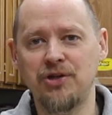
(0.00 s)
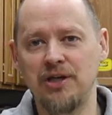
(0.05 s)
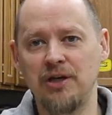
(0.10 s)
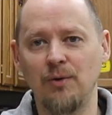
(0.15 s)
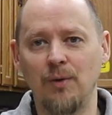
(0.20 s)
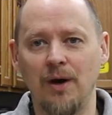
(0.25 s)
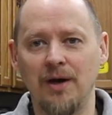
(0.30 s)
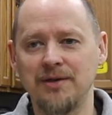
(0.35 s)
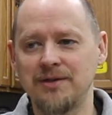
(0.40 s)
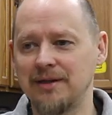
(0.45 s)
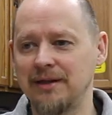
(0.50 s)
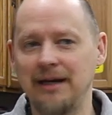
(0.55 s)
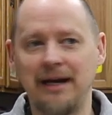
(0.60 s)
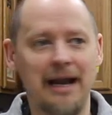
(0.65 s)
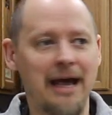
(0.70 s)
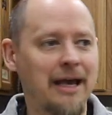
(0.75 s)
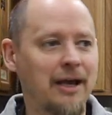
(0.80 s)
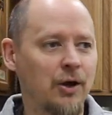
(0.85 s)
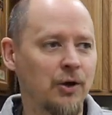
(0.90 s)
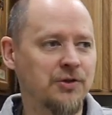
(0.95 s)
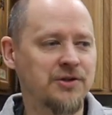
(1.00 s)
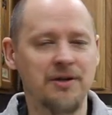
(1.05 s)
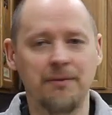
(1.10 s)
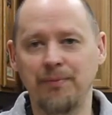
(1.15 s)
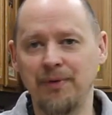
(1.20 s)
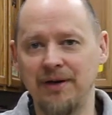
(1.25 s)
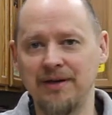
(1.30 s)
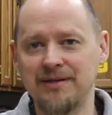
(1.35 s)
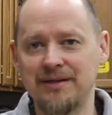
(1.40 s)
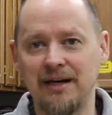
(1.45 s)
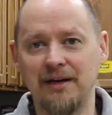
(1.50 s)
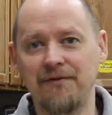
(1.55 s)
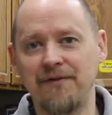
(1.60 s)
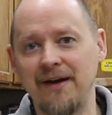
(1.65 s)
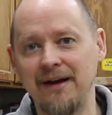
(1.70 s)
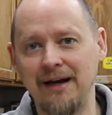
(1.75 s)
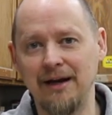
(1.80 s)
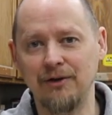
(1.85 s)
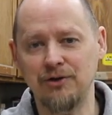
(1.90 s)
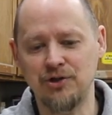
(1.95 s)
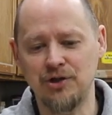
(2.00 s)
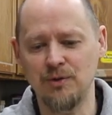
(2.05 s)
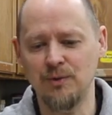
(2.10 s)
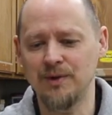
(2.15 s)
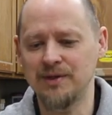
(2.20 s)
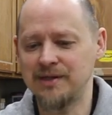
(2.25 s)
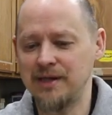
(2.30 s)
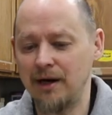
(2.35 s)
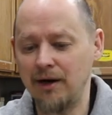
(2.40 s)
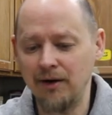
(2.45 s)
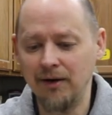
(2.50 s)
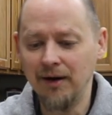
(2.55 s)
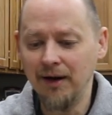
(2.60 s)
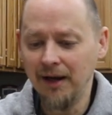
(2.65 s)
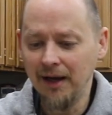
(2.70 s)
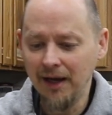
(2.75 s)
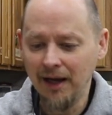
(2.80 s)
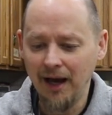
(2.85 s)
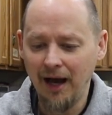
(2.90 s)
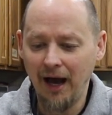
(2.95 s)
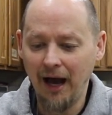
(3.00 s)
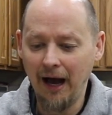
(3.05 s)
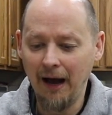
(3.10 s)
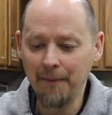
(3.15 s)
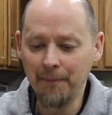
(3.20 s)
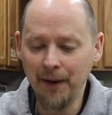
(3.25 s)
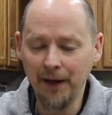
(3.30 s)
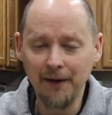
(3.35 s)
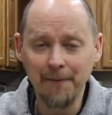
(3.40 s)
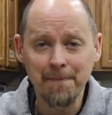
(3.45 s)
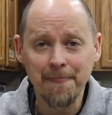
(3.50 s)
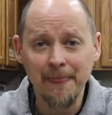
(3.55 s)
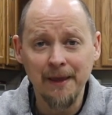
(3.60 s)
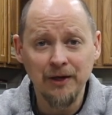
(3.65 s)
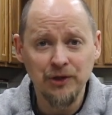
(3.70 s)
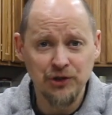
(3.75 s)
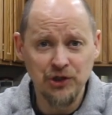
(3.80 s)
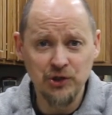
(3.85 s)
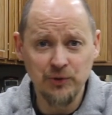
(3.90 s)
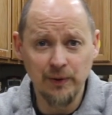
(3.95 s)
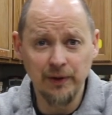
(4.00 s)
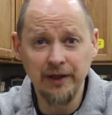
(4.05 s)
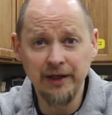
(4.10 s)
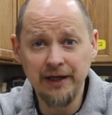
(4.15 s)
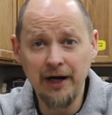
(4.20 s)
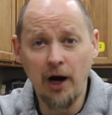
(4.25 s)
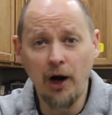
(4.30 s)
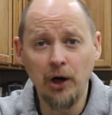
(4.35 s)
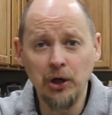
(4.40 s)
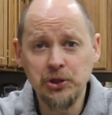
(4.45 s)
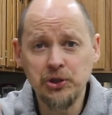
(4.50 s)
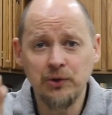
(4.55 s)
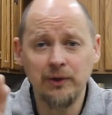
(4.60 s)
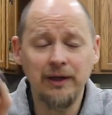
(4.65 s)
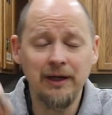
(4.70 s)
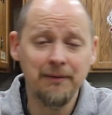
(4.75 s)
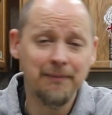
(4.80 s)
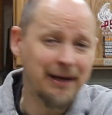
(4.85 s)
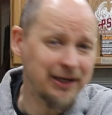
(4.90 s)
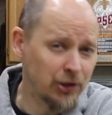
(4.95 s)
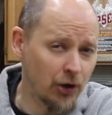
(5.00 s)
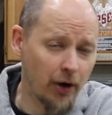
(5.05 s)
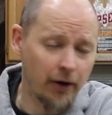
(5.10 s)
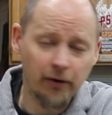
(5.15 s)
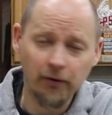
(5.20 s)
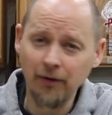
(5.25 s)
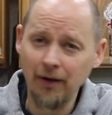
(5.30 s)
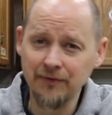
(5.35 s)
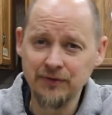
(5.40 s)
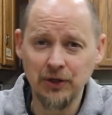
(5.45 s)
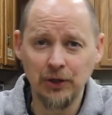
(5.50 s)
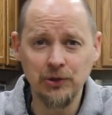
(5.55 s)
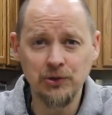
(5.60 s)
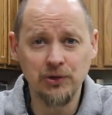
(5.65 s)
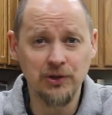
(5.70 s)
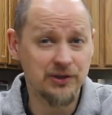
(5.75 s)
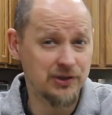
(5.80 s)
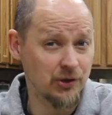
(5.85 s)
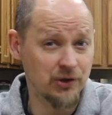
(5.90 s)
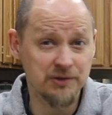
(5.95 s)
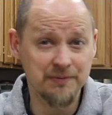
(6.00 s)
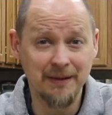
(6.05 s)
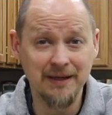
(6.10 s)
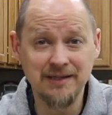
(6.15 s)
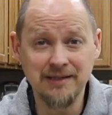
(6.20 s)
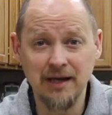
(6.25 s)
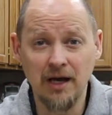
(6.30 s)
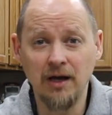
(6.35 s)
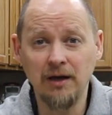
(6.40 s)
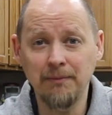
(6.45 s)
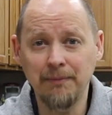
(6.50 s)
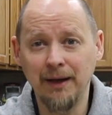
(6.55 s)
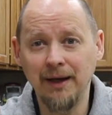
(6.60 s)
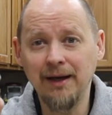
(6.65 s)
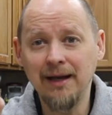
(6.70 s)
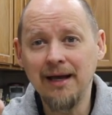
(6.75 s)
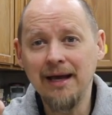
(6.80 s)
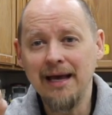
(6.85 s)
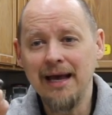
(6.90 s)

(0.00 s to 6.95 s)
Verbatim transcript: she was, and then I go someplace and I find out she was there. Uh, but she's really into archery. My daughter loves archery. So does my son. But